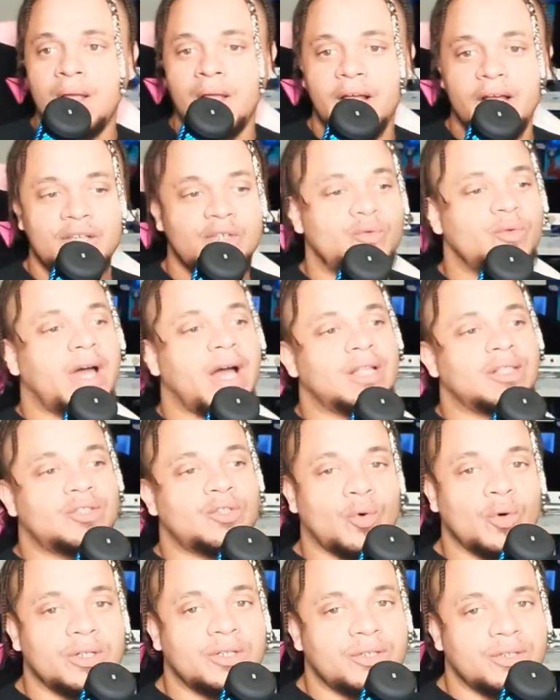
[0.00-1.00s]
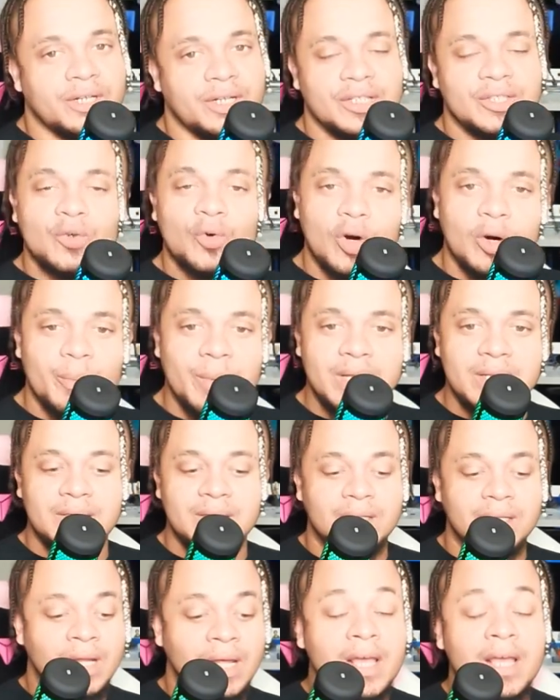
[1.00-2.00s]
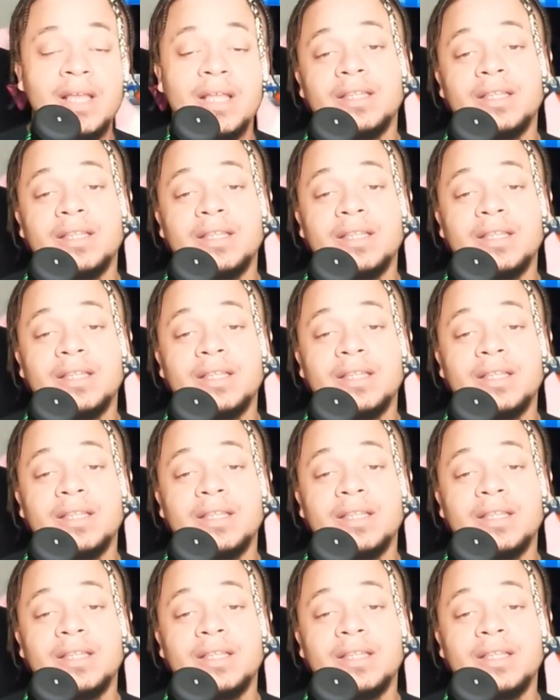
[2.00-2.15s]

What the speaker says: And you got tortured and tormented.